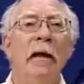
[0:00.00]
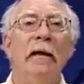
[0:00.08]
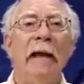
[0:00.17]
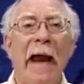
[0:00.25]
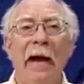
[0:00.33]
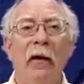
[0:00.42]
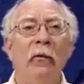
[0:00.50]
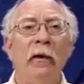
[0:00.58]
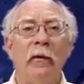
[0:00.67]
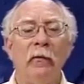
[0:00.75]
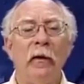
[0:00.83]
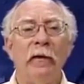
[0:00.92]
now
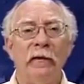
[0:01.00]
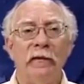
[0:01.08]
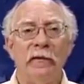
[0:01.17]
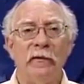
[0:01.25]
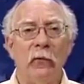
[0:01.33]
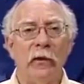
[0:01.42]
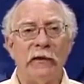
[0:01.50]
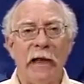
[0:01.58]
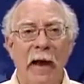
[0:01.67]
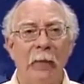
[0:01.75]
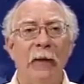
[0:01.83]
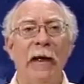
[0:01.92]
where what's what's
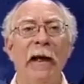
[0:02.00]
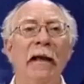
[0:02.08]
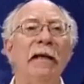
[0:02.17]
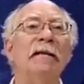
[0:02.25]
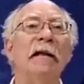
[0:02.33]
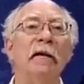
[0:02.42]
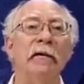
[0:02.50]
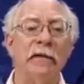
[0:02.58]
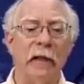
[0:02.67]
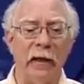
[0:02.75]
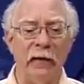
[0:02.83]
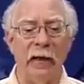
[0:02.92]
happening is there is
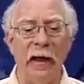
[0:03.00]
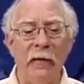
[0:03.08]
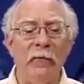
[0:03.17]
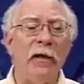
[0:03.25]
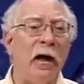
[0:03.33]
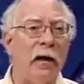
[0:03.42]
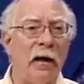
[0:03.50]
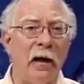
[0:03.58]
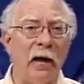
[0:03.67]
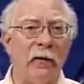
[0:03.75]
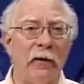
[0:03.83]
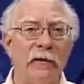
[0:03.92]
a lame duck
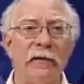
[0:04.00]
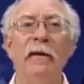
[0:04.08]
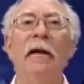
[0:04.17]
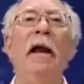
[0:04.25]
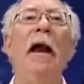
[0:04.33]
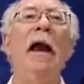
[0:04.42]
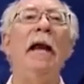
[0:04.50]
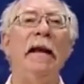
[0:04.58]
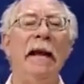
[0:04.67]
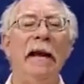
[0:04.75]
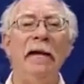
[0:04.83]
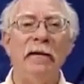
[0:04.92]
Congress, and
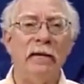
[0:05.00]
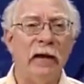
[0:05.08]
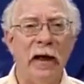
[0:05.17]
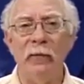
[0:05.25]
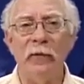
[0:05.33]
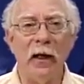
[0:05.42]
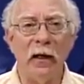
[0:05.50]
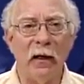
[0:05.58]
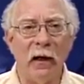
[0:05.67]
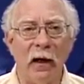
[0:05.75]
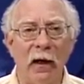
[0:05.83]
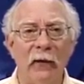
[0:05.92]
in the lame duck
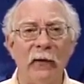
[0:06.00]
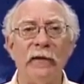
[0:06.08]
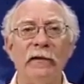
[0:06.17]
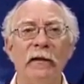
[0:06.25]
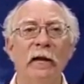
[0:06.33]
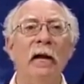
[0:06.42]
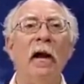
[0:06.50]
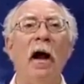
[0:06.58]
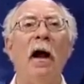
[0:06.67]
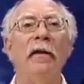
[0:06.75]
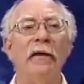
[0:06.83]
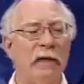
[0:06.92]
Congress,
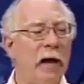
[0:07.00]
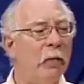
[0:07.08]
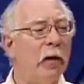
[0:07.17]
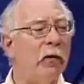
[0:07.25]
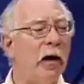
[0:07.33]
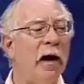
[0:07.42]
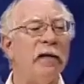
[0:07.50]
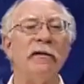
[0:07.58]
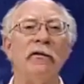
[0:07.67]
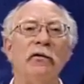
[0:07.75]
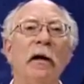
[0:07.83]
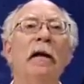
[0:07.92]
uh, the Democrats
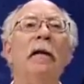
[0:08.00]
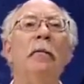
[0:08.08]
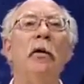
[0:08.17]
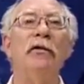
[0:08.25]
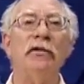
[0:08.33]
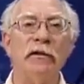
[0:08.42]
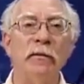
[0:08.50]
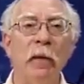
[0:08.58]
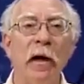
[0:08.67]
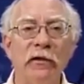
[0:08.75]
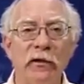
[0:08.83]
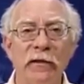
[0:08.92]
are trying to push as
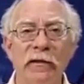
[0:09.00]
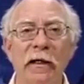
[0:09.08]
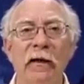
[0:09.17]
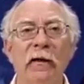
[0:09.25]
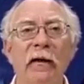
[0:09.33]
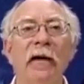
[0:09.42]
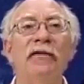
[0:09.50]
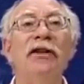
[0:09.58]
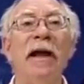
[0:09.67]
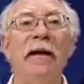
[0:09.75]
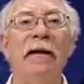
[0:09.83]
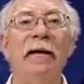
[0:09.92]
much as their
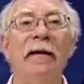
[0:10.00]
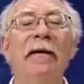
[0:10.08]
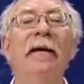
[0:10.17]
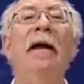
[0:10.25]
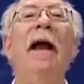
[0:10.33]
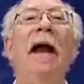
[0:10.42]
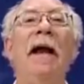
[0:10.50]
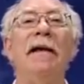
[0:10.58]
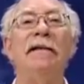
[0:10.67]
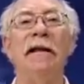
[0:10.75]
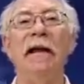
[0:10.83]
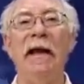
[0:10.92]
agenda
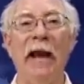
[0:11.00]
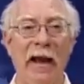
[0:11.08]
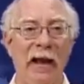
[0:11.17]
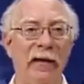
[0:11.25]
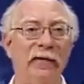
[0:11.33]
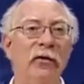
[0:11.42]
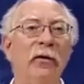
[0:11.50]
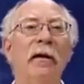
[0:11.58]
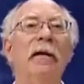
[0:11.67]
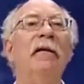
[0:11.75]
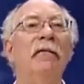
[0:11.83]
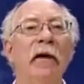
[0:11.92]
as they can
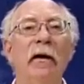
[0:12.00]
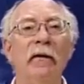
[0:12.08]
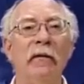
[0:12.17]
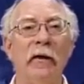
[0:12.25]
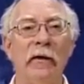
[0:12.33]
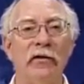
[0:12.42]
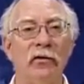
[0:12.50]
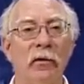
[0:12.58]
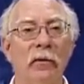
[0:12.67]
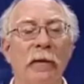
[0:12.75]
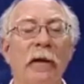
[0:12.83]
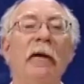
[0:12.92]
during the very very
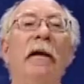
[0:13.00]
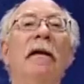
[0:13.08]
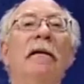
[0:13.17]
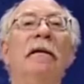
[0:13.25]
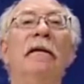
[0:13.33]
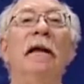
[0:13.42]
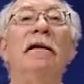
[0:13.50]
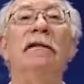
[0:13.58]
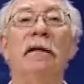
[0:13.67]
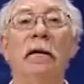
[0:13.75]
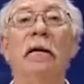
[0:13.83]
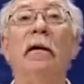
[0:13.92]
short period that they
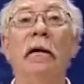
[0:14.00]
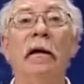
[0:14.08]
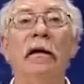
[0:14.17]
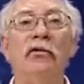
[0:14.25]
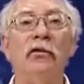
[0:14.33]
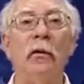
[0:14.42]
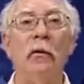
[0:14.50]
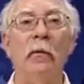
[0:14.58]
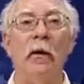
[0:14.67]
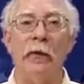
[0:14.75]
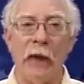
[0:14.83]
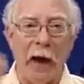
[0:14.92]
still are going to control
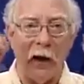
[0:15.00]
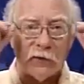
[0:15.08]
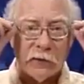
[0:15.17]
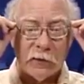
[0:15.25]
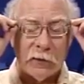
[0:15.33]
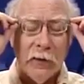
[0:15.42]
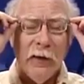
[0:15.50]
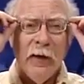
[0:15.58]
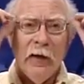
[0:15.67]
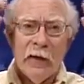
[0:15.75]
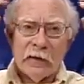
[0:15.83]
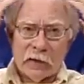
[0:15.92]
both houses.
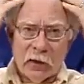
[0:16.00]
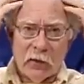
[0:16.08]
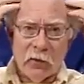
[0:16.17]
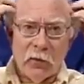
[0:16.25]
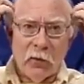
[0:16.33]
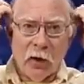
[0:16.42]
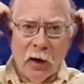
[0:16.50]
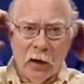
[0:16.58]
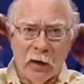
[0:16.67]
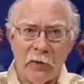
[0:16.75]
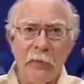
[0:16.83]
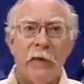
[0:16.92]
So,
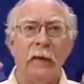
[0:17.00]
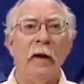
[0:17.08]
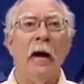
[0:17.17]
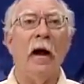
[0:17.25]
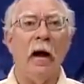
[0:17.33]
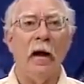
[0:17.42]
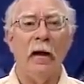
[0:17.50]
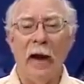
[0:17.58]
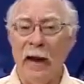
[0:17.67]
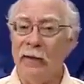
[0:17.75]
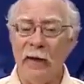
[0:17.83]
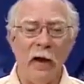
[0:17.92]
uh, uh,
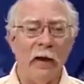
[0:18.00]
and the